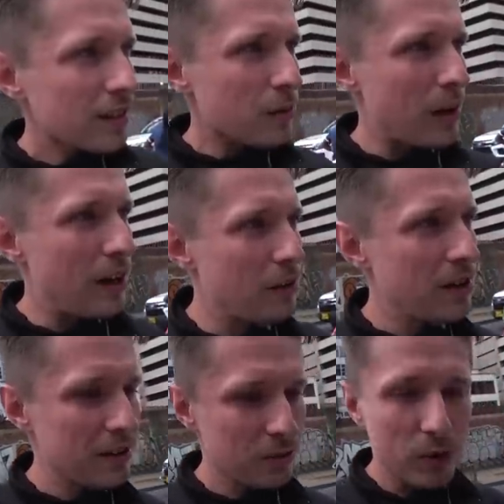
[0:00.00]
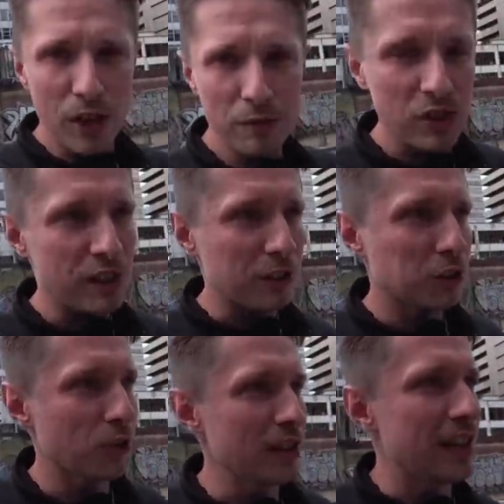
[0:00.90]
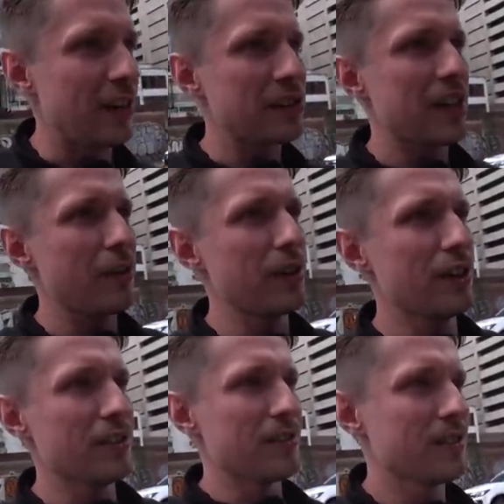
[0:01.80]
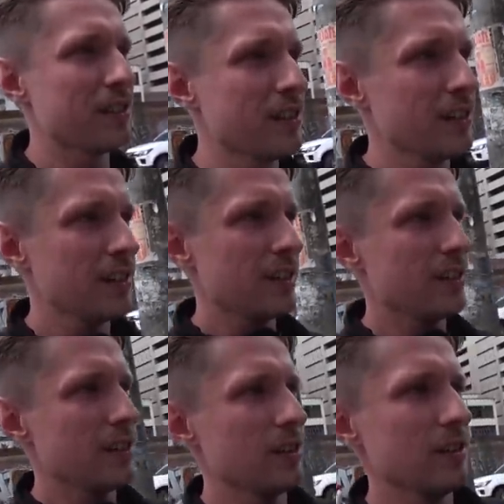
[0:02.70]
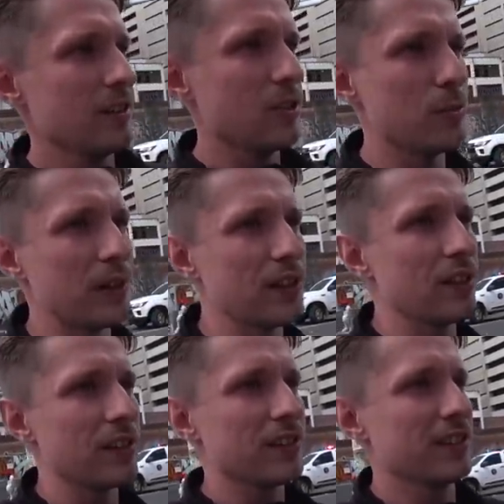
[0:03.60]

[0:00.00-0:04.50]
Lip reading: Wow, we're on the other side of the street now. Let's carry on. Oh my God.